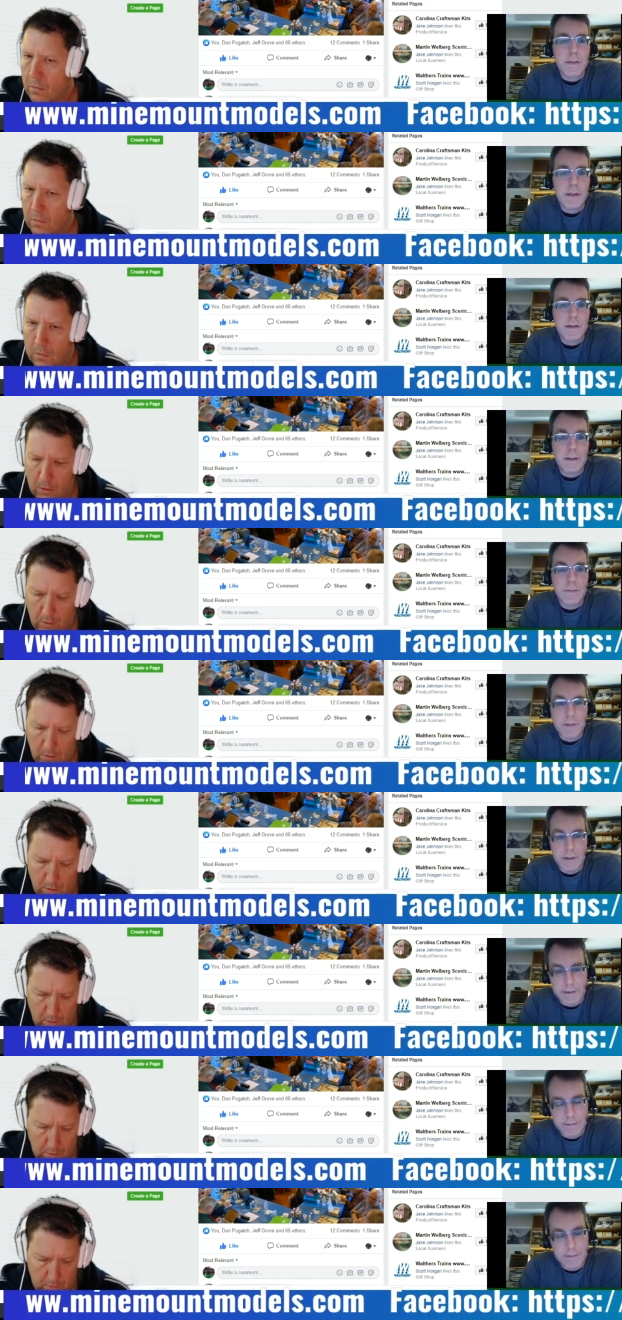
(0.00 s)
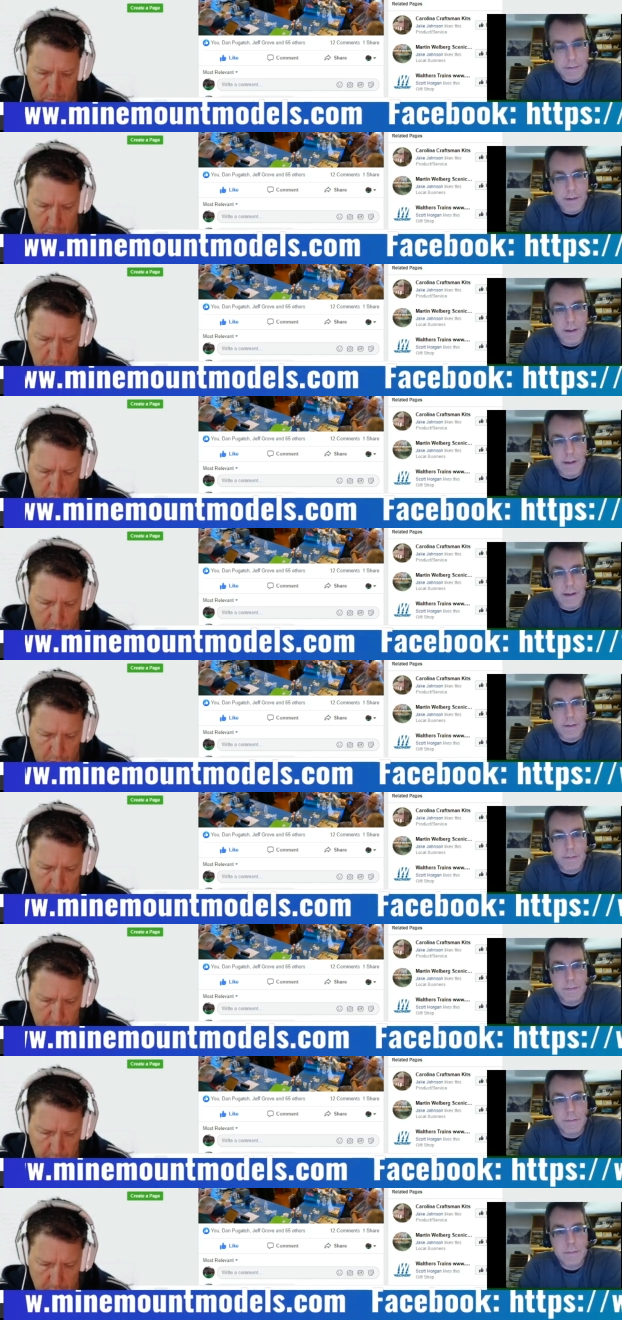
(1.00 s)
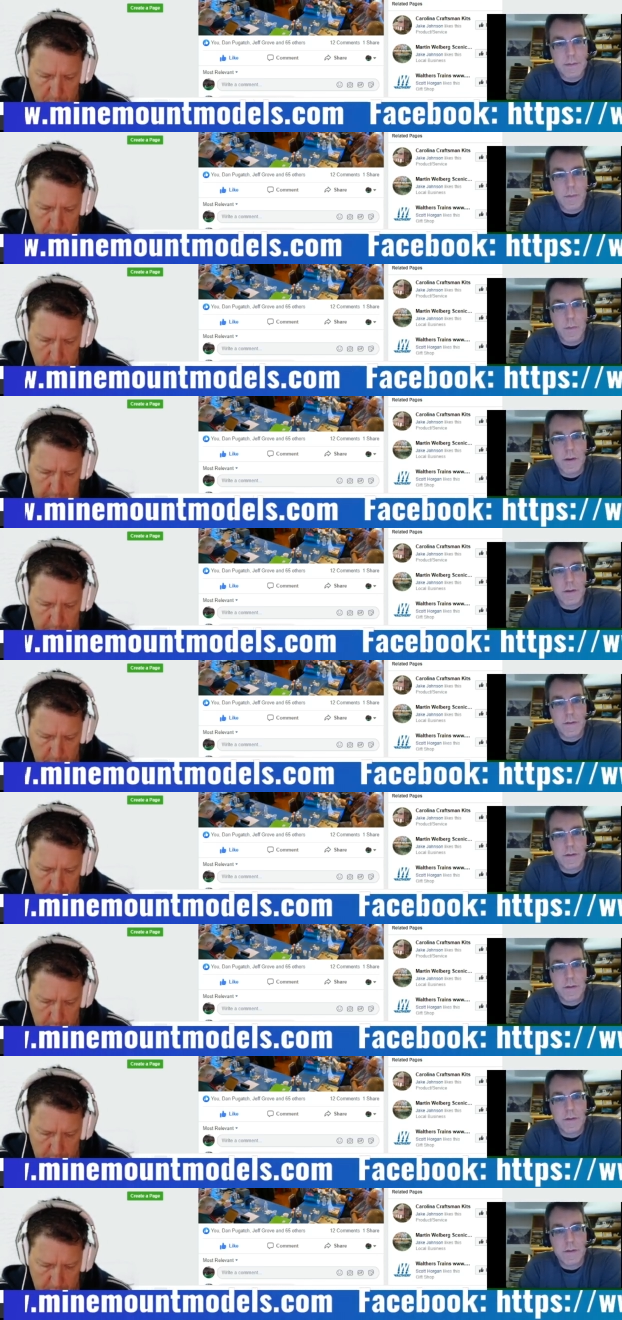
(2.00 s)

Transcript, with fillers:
Speaker 1: that they've done it. Uh, hmm. they wanted